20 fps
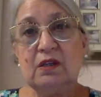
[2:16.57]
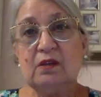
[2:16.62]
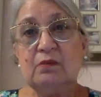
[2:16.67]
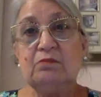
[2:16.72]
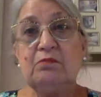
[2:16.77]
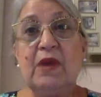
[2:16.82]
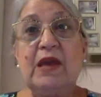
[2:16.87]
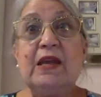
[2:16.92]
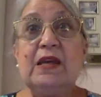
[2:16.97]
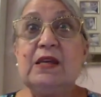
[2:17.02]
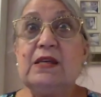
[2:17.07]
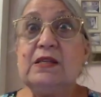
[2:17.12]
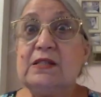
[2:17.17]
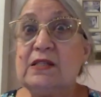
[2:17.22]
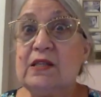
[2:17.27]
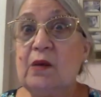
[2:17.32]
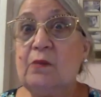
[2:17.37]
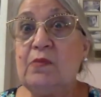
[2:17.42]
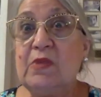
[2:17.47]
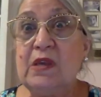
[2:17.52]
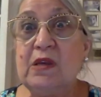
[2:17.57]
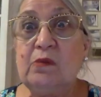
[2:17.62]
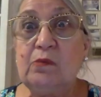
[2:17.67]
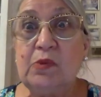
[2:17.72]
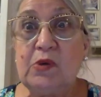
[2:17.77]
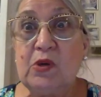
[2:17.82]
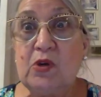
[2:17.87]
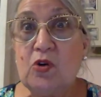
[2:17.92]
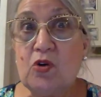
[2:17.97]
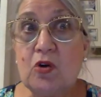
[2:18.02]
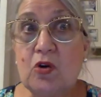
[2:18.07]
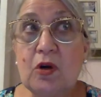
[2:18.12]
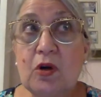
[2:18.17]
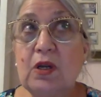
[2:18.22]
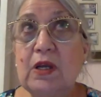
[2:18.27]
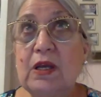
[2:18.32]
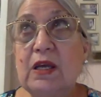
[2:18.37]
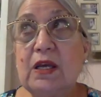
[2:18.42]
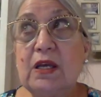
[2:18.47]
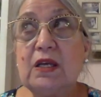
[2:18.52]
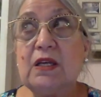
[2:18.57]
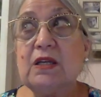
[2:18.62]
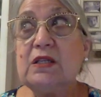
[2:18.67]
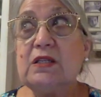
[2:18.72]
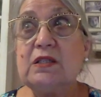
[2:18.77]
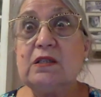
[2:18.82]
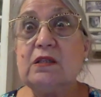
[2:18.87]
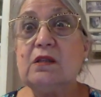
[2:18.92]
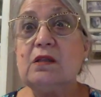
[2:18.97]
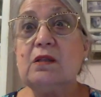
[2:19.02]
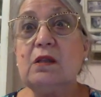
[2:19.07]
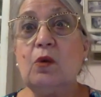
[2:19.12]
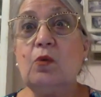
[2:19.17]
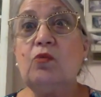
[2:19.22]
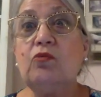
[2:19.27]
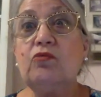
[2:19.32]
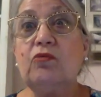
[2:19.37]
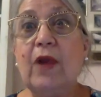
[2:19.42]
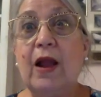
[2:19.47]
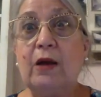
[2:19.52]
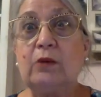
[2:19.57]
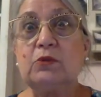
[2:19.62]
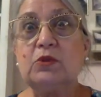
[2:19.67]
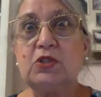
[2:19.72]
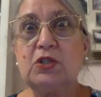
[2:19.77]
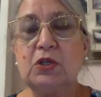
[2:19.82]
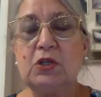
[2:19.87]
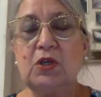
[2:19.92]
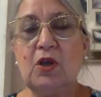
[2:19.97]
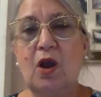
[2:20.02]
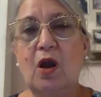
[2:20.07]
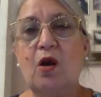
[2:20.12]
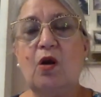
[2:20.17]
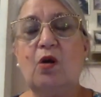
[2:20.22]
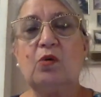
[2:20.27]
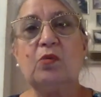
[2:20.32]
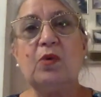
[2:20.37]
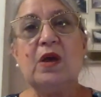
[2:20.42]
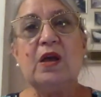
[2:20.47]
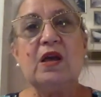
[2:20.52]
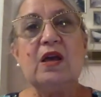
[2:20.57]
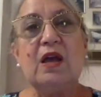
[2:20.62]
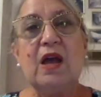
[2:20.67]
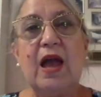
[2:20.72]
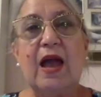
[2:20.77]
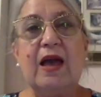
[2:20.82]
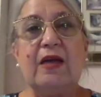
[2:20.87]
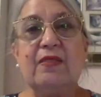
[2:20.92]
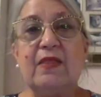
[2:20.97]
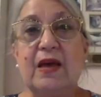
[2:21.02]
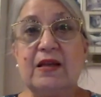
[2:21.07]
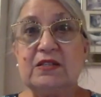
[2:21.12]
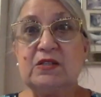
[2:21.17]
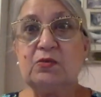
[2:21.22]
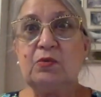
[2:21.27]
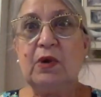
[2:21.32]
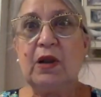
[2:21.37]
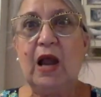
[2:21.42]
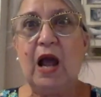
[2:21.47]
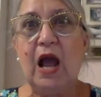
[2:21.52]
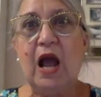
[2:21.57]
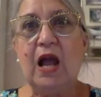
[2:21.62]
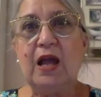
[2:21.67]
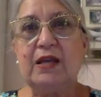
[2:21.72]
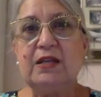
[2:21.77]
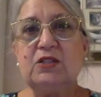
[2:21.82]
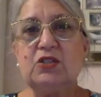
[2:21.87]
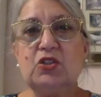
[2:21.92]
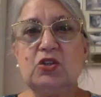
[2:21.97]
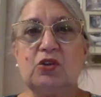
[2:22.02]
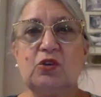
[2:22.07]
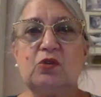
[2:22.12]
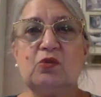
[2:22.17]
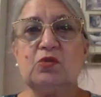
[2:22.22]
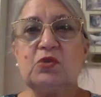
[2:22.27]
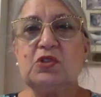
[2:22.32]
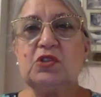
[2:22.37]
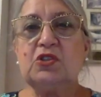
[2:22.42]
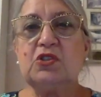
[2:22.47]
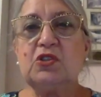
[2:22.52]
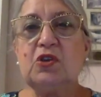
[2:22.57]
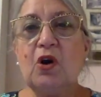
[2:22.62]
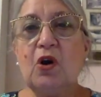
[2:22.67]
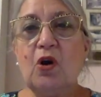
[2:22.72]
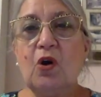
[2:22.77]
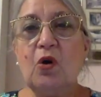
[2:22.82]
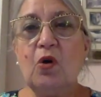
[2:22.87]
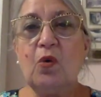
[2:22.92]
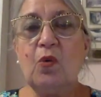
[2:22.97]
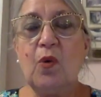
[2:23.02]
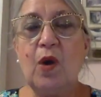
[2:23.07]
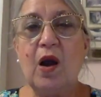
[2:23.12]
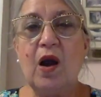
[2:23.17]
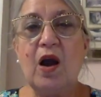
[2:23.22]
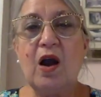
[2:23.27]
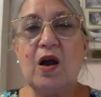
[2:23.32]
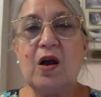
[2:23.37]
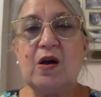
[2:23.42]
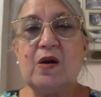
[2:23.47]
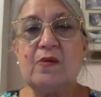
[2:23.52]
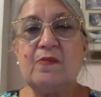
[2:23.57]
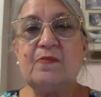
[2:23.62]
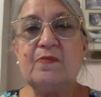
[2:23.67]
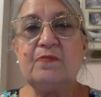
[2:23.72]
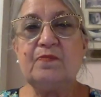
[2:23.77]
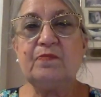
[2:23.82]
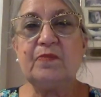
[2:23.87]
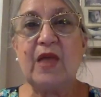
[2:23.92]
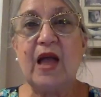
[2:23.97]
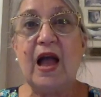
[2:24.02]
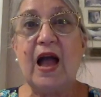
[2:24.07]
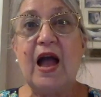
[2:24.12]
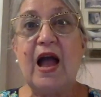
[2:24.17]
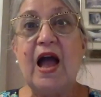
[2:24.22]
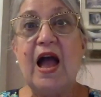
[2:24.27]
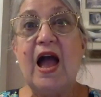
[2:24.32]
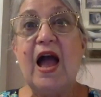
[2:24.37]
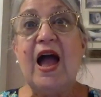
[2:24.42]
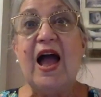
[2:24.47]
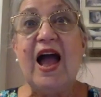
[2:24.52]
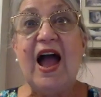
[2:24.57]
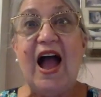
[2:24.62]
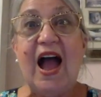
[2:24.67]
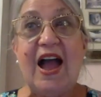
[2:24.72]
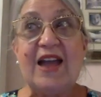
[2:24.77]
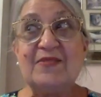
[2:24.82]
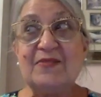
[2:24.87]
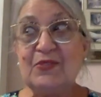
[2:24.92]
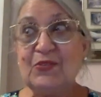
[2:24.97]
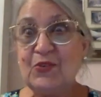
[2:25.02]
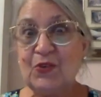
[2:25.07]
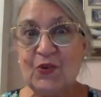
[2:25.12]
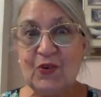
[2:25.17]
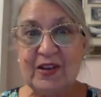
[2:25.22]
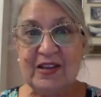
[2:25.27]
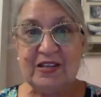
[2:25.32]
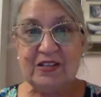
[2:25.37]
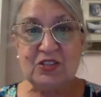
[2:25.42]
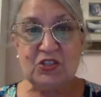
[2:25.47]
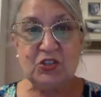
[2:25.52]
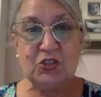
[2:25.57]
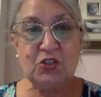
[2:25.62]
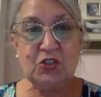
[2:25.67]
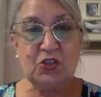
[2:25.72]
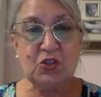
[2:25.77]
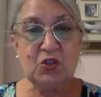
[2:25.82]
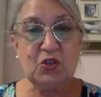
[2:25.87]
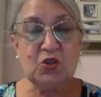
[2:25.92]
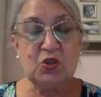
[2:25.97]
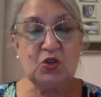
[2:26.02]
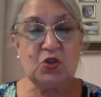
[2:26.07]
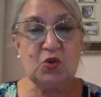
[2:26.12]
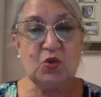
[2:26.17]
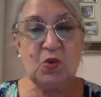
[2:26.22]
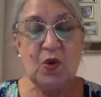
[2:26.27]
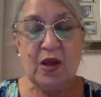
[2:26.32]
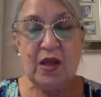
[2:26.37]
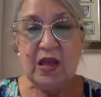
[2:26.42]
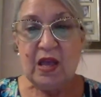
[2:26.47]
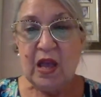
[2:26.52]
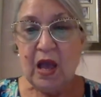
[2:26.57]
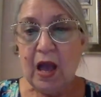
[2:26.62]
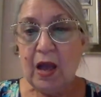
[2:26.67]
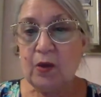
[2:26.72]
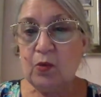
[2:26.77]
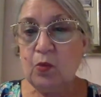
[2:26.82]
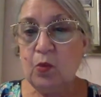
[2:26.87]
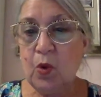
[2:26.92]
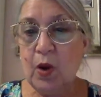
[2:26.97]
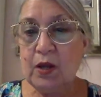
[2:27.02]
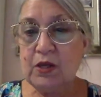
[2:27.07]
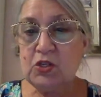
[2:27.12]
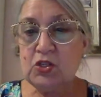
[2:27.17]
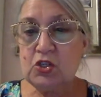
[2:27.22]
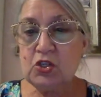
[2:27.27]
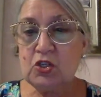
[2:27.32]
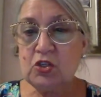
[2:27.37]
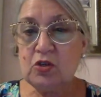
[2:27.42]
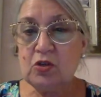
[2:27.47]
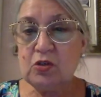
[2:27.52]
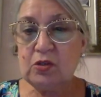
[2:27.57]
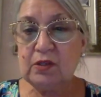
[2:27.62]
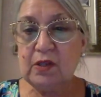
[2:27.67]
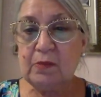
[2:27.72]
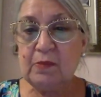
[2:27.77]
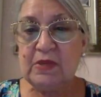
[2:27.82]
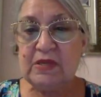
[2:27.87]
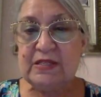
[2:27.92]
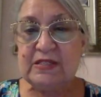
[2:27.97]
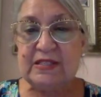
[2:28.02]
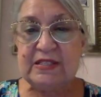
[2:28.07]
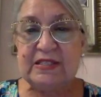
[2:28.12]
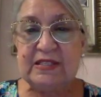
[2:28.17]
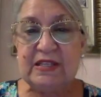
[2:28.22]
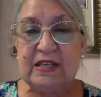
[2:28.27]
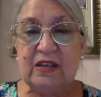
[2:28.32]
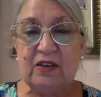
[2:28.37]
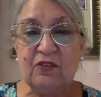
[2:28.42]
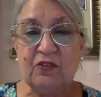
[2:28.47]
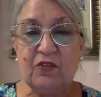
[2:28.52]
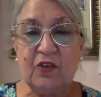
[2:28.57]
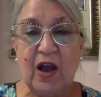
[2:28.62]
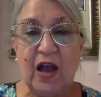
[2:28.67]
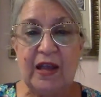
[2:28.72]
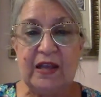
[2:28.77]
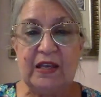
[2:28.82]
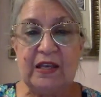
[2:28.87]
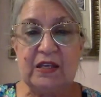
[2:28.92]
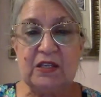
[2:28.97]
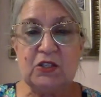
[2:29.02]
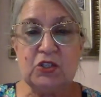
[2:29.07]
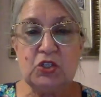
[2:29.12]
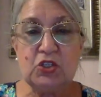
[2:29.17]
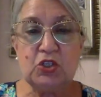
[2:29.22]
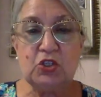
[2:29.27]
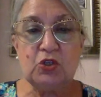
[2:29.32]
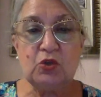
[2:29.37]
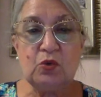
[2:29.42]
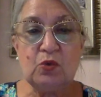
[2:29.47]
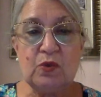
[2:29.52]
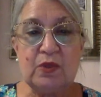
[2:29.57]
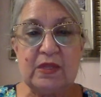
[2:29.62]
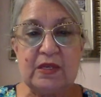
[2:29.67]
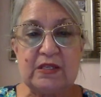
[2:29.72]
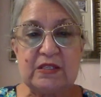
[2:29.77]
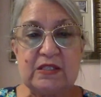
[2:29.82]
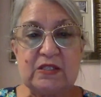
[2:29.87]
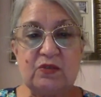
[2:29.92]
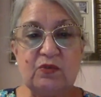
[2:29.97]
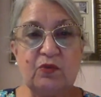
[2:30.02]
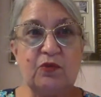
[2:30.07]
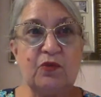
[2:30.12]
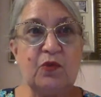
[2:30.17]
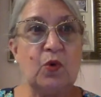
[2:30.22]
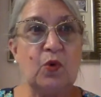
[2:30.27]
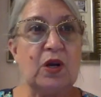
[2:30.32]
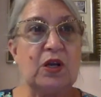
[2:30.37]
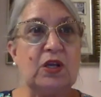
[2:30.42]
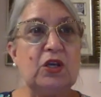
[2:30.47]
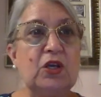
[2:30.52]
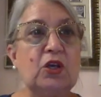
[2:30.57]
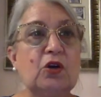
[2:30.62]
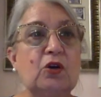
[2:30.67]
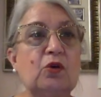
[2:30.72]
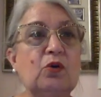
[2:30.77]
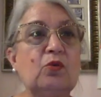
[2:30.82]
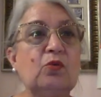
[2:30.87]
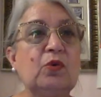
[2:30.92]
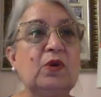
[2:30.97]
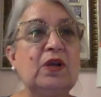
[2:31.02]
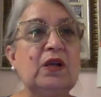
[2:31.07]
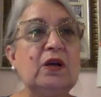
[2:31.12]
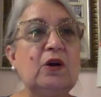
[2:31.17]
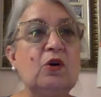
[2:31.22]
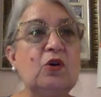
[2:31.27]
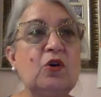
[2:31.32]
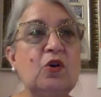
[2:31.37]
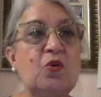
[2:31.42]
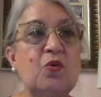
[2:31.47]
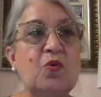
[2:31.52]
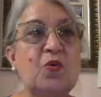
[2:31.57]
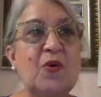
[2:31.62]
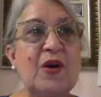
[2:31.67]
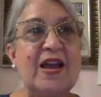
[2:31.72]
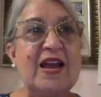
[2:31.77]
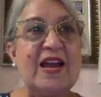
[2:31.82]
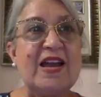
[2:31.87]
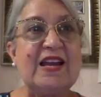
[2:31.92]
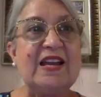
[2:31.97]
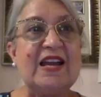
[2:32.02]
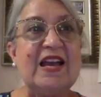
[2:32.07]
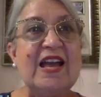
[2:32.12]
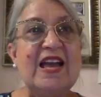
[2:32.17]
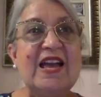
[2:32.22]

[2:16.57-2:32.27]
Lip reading: making something pure is the route to go. And that's what I do. So I'm going to, I wonder, let me see if I can do this for you real quick.